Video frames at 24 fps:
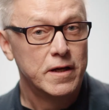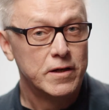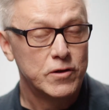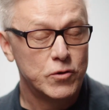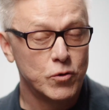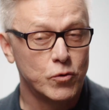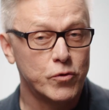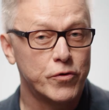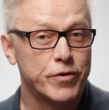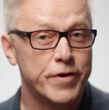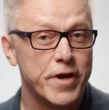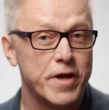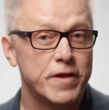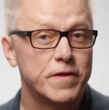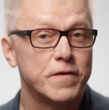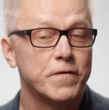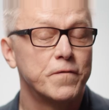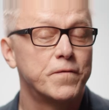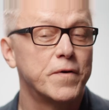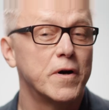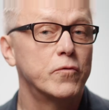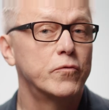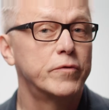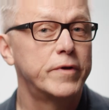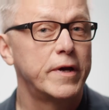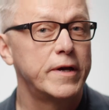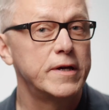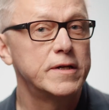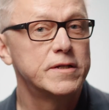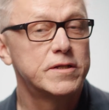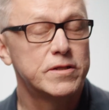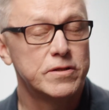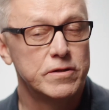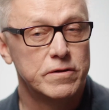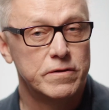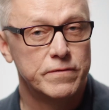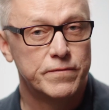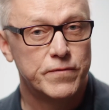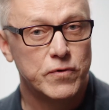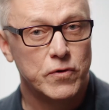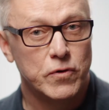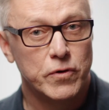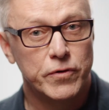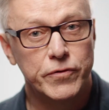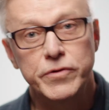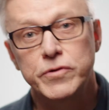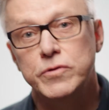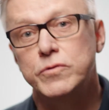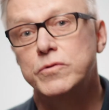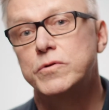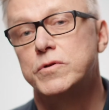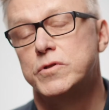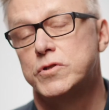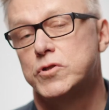to create the foundation for new